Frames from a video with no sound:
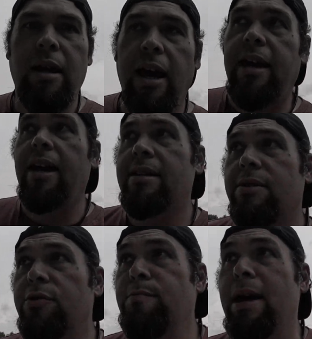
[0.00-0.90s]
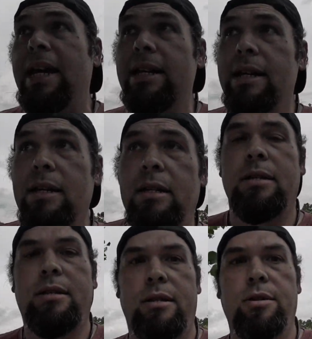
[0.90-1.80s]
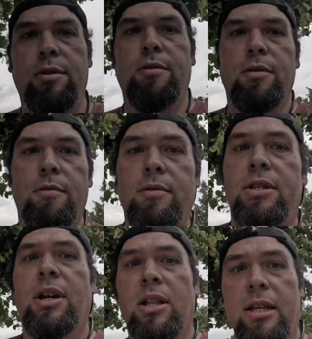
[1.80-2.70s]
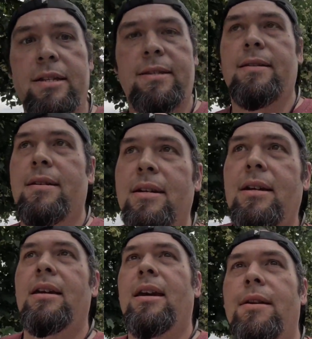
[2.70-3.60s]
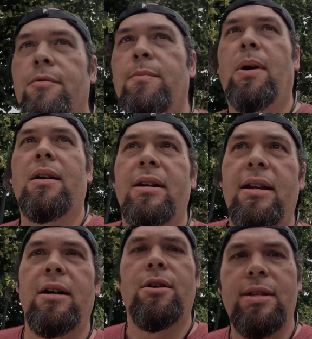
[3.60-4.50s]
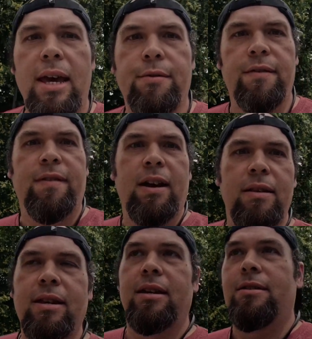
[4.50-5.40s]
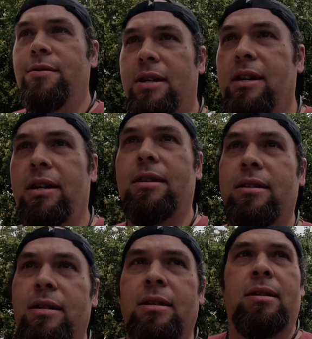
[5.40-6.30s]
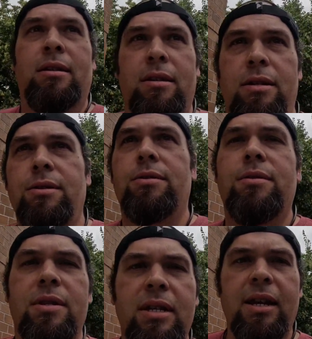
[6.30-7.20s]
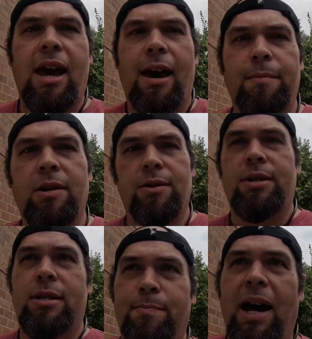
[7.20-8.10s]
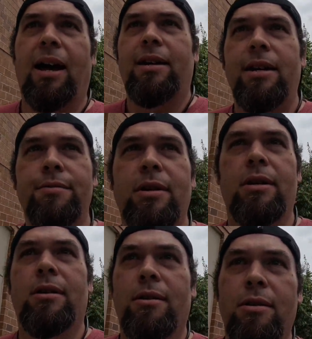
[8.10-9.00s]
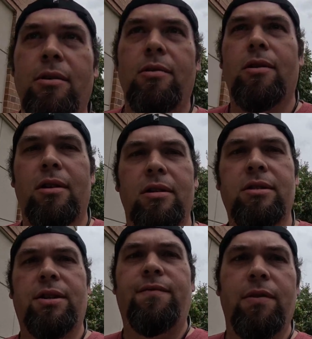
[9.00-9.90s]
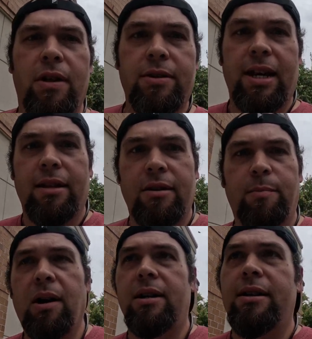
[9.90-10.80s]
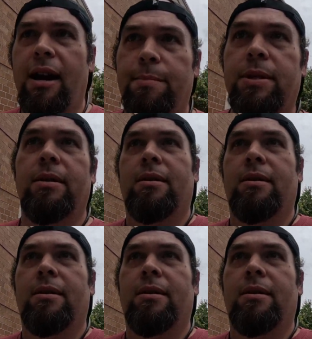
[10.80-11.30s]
Hey guys, so we made it to Dulles and we're parking at a hotel. We found that you can use an app called Spot Hero, or there's a few others out there, parking apps,